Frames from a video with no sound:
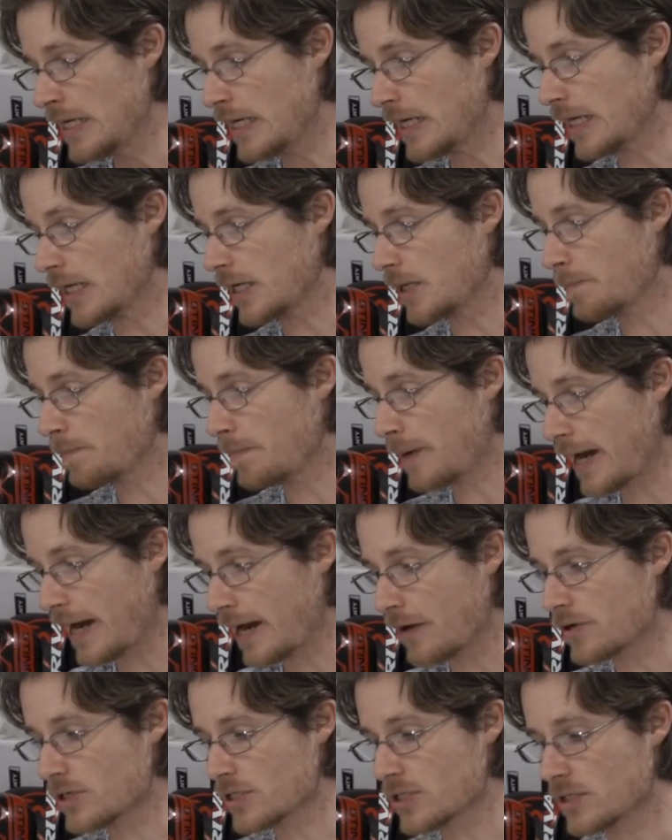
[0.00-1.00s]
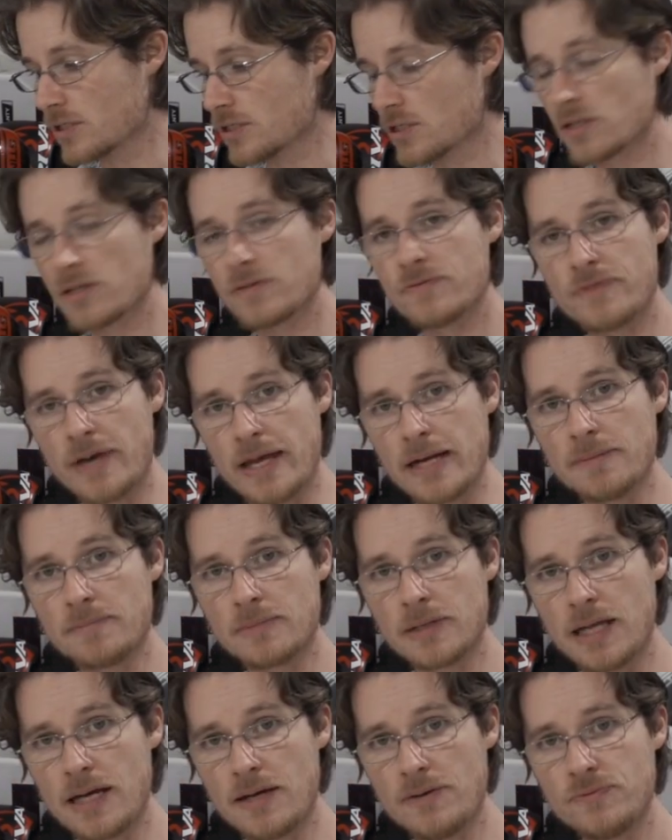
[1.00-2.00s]
In comparison to the Venum
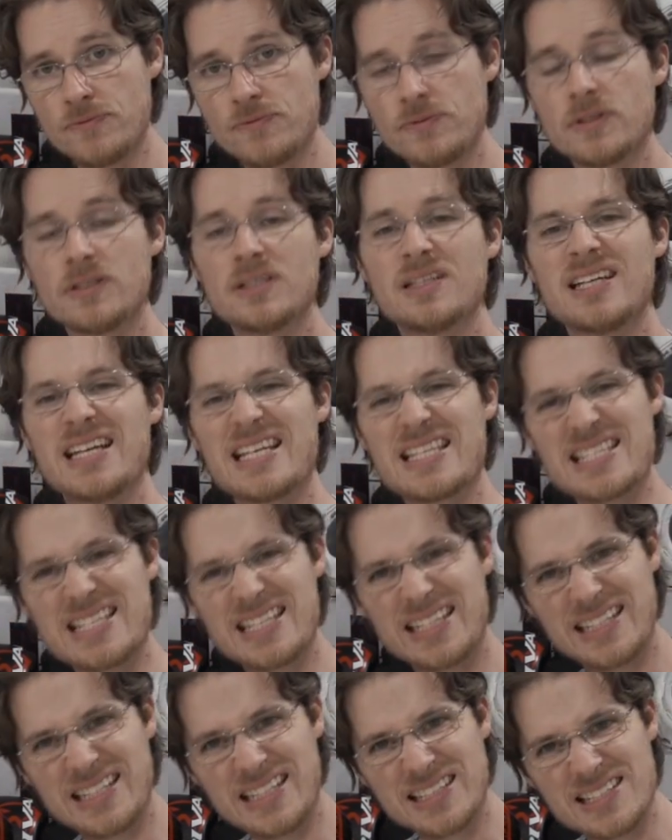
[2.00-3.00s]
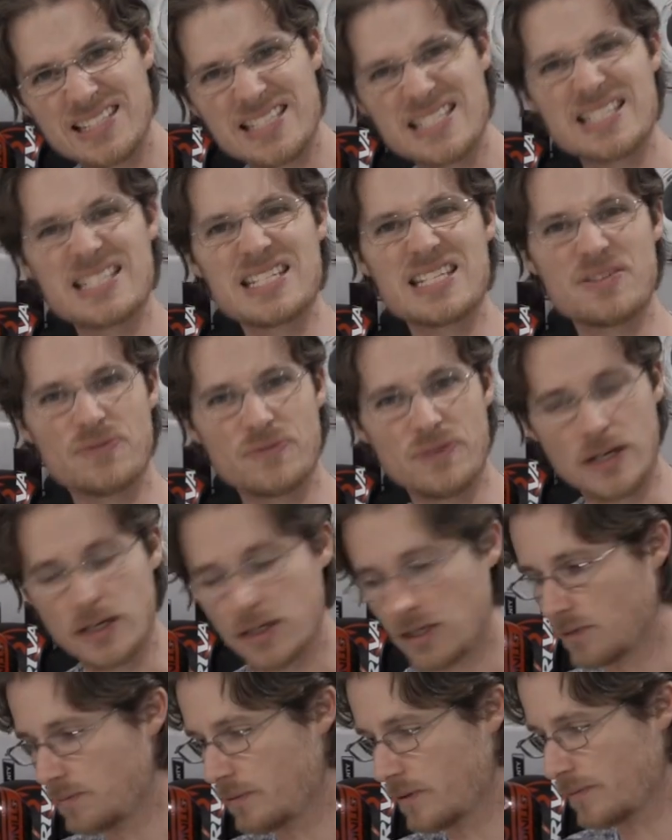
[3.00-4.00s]
glove, it's a little stiffer.
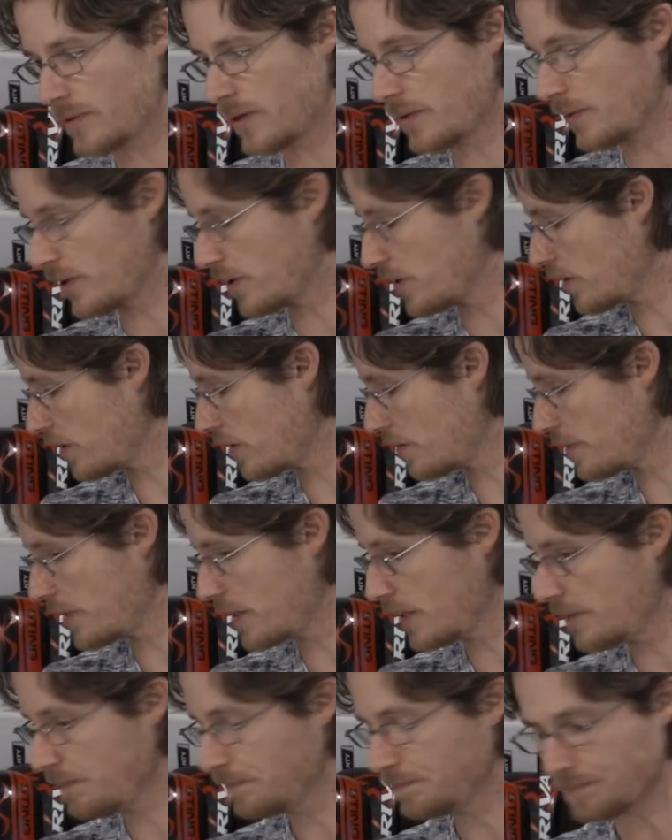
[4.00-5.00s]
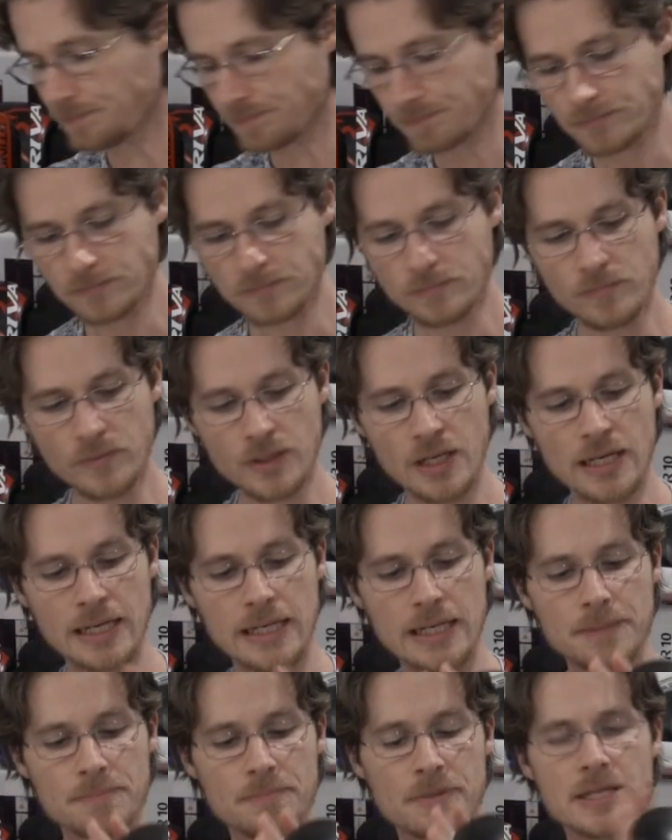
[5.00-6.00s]
I'll pop that one on in a minute.
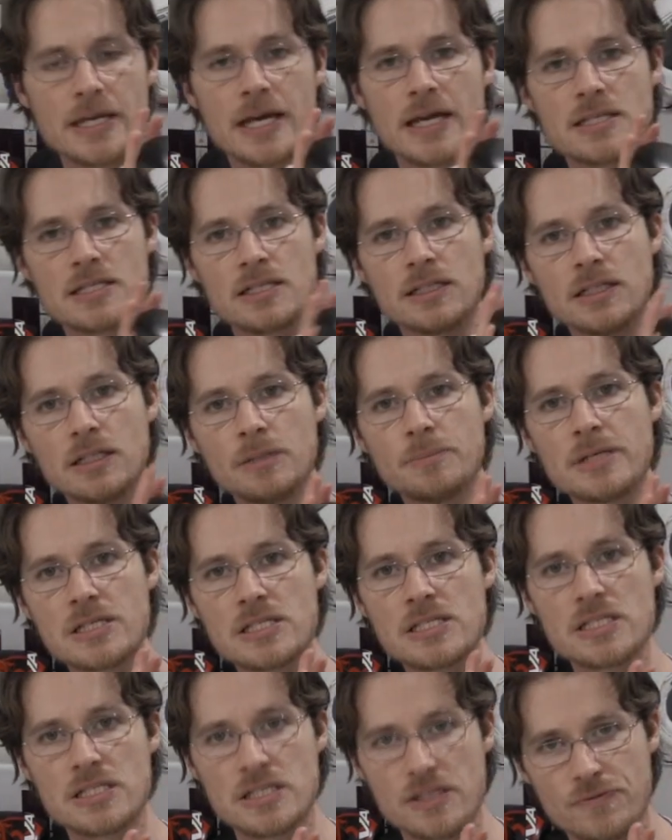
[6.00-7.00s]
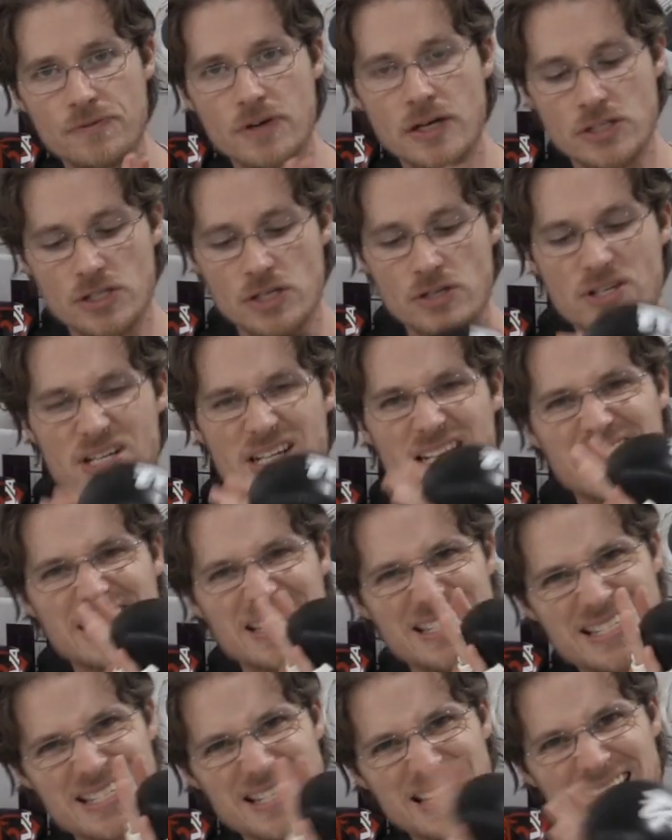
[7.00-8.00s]
But yeah, it's a little bit stiffer. So
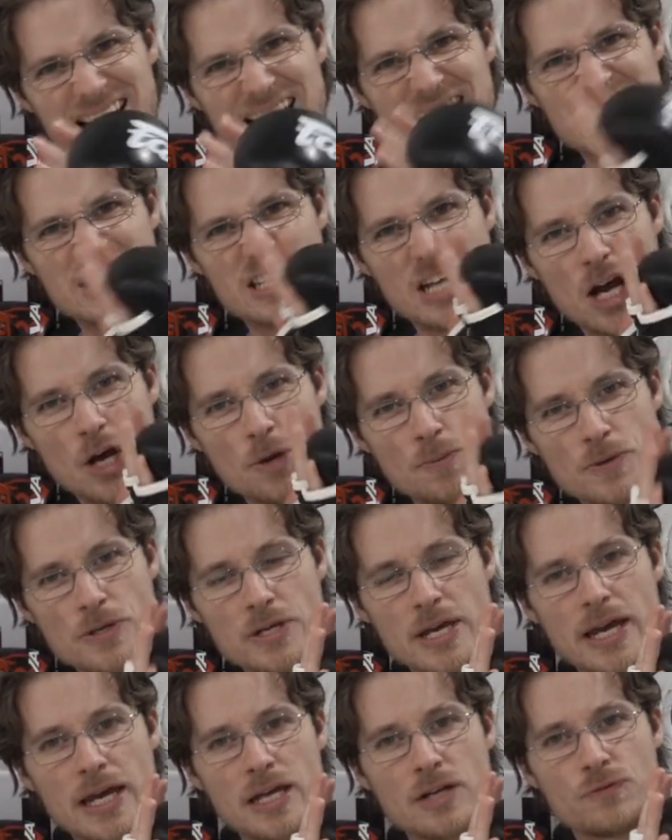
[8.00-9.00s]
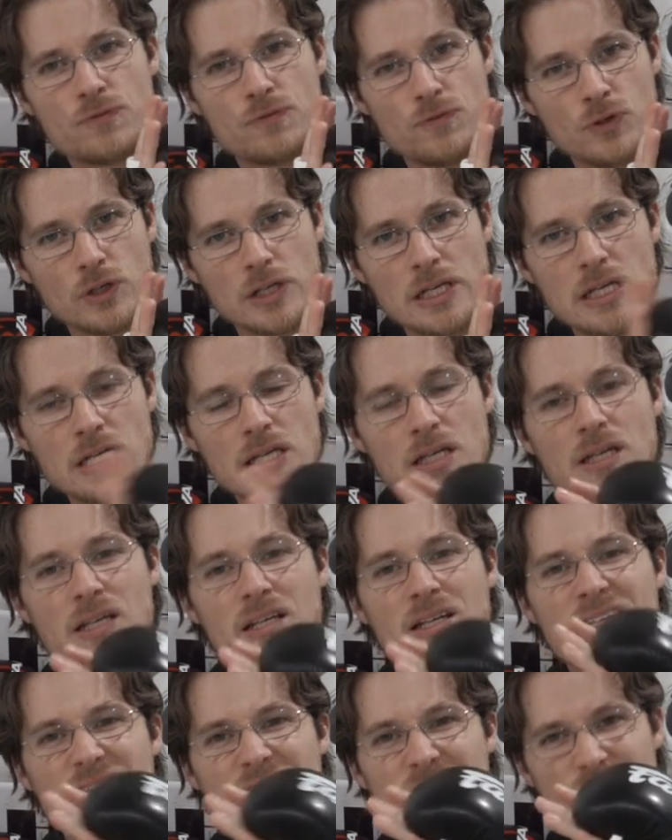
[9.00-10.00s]
to open your hand fully,
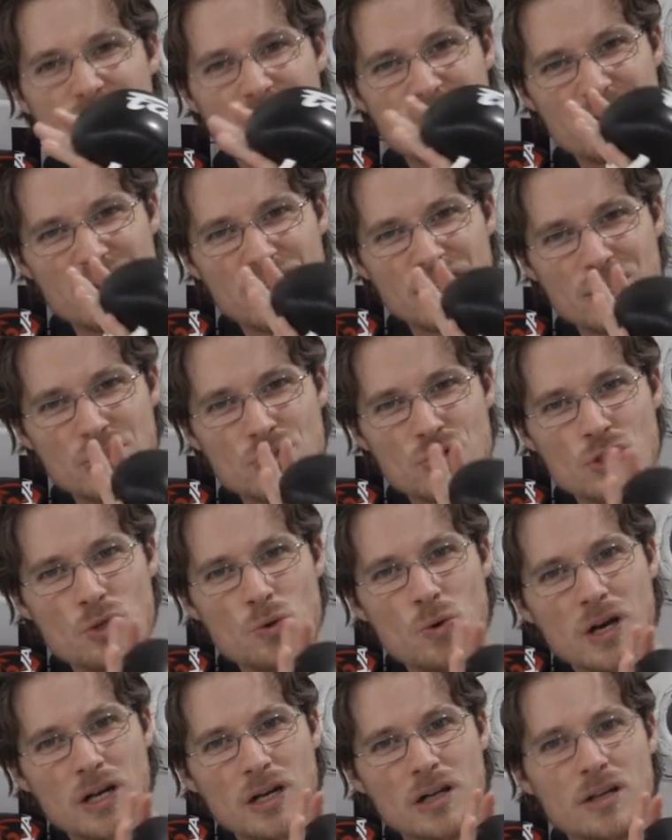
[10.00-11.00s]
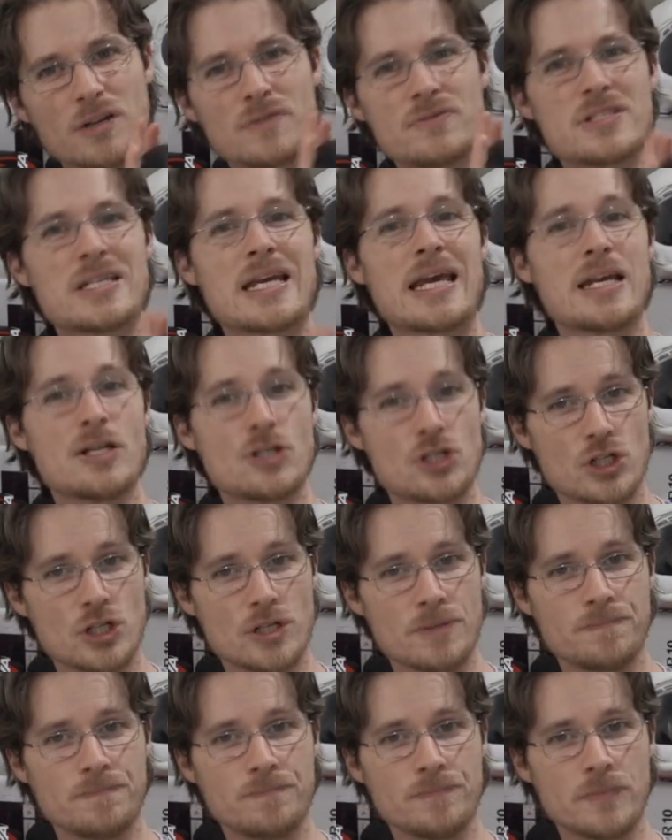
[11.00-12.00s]
you've got to use quite a lot of
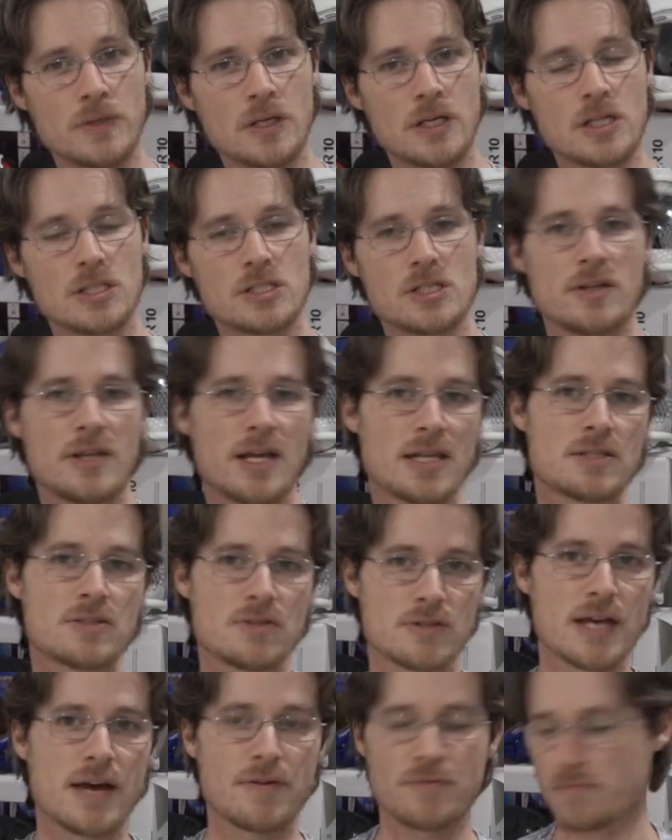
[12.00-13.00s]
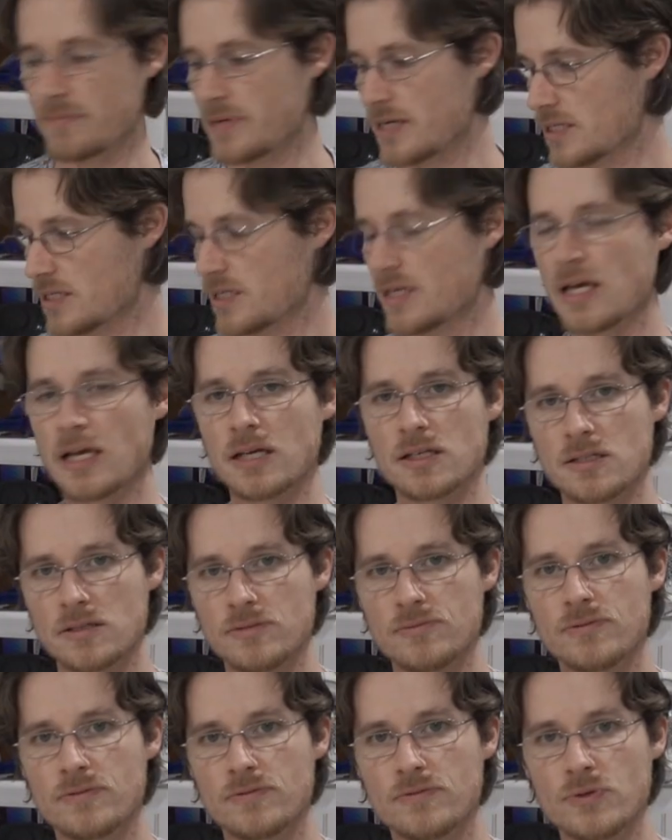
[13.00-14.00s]
tension. So that for me is a
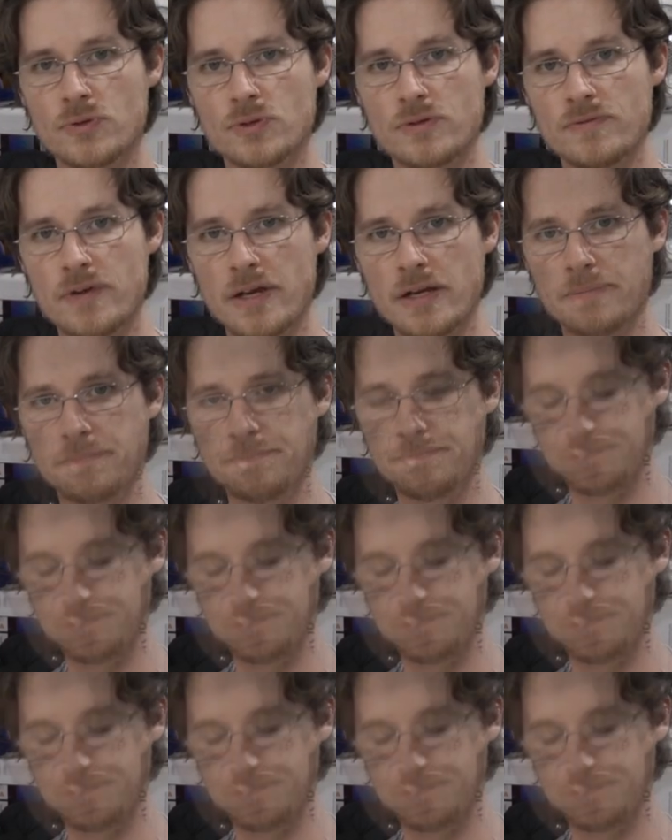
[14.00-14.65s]
negative for the Venum.